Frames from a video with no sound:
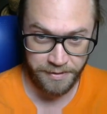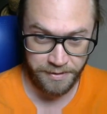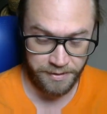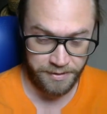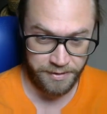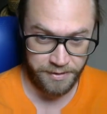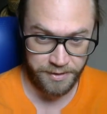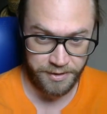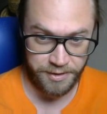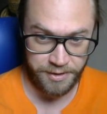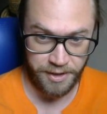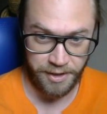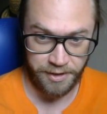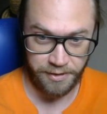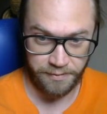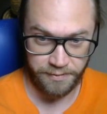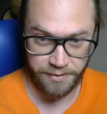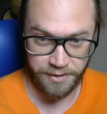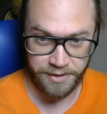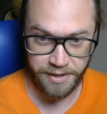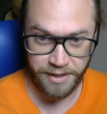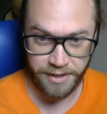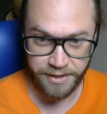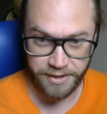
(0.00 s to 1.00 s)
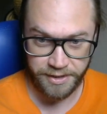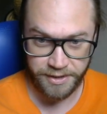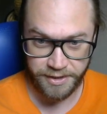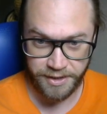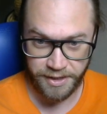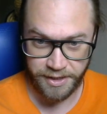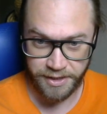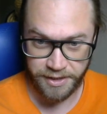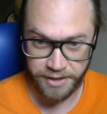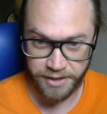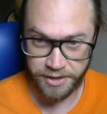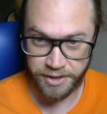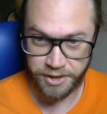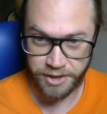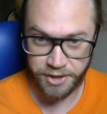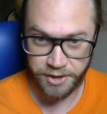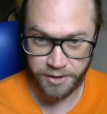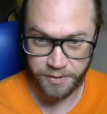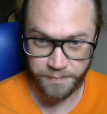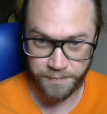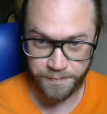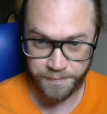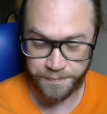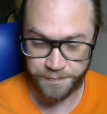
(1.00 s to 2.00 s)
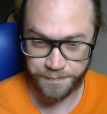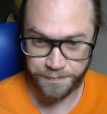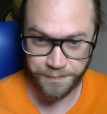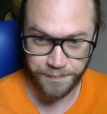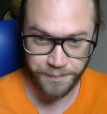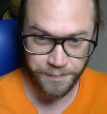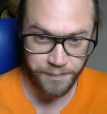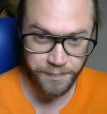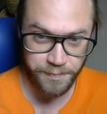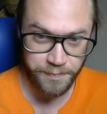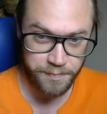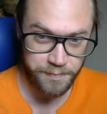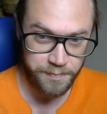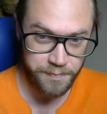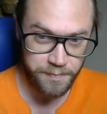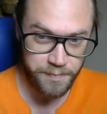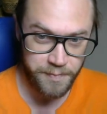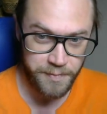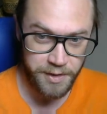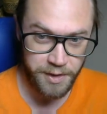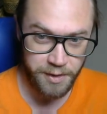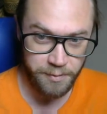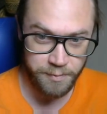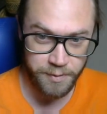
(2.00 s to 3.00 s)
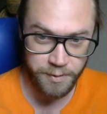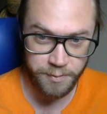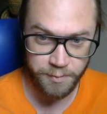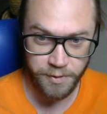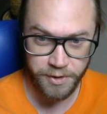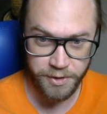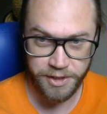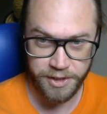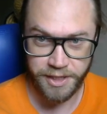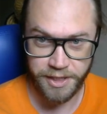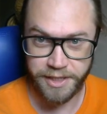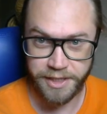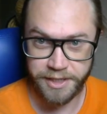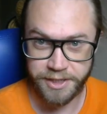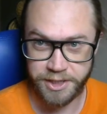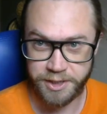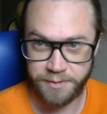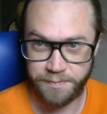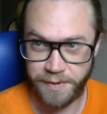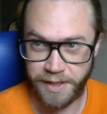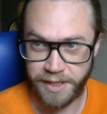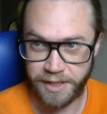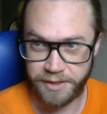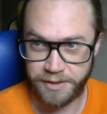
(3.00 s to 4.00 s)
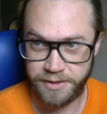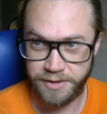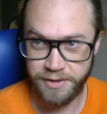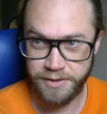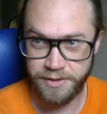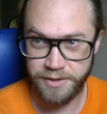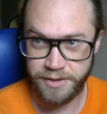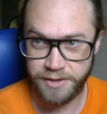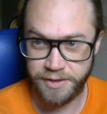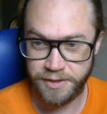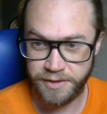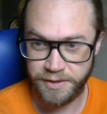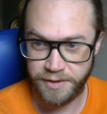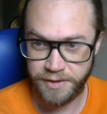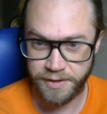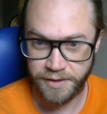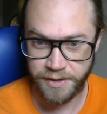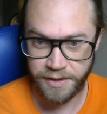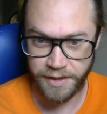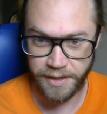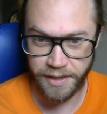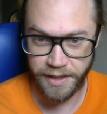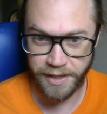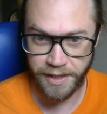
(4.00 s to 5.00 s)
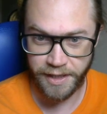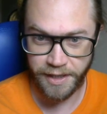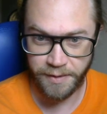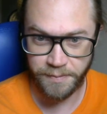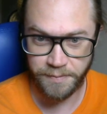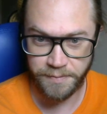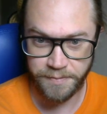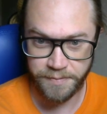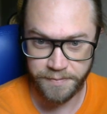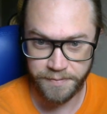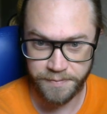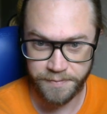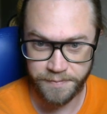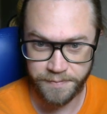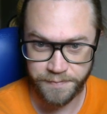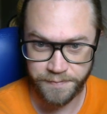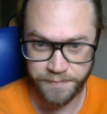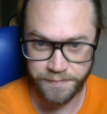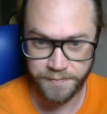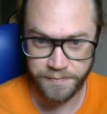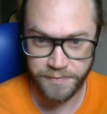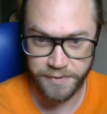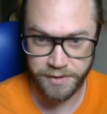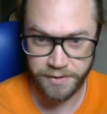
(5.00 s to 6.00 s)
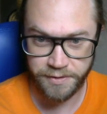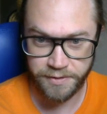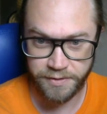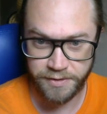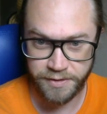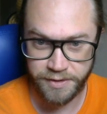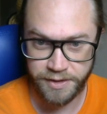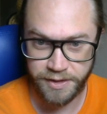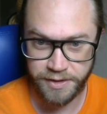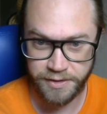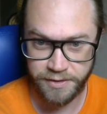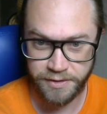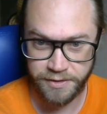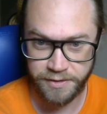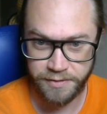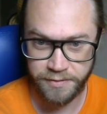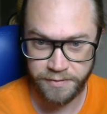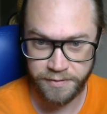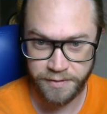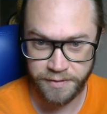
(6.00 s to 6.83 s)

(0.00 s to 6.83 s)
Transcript: So the next stage was what I expected. Let's continue.